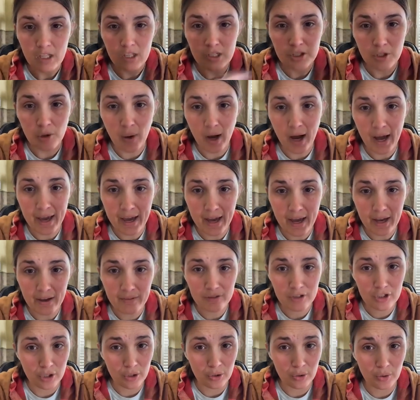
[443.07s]
So I
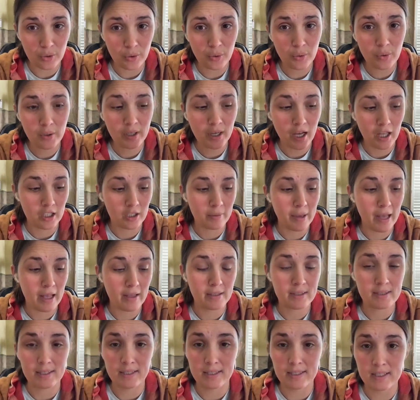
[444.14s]
have 2 color
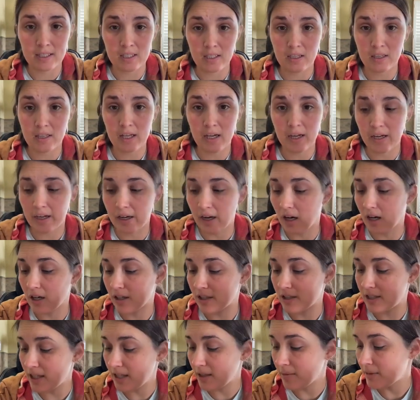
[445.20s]
palettes listed. They are
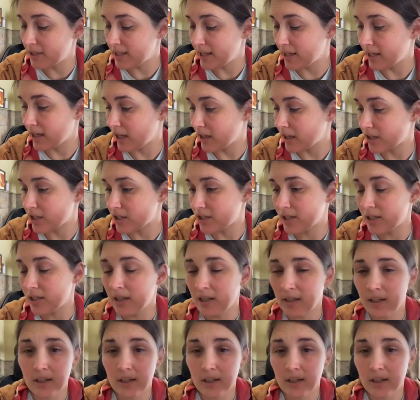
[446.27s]
DMC colors.